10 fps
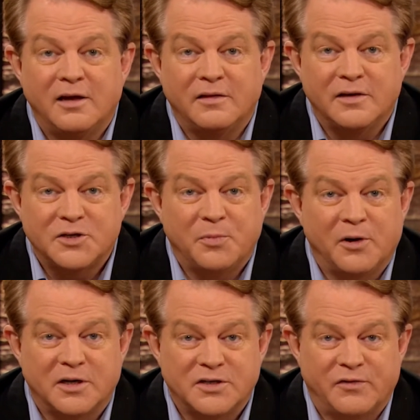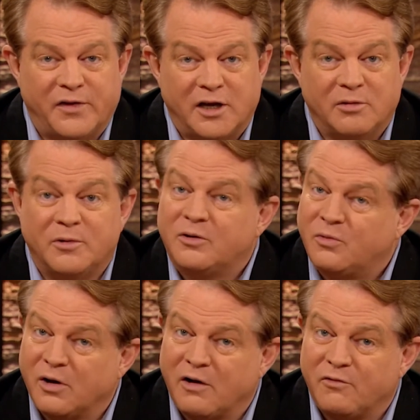This book is available
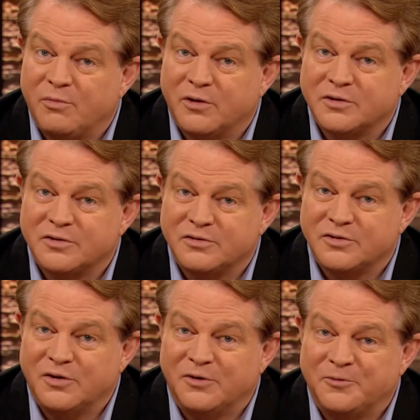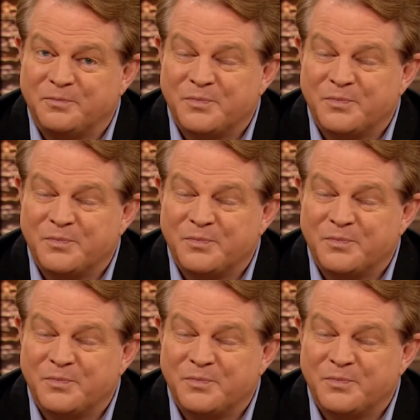wherever books are sold.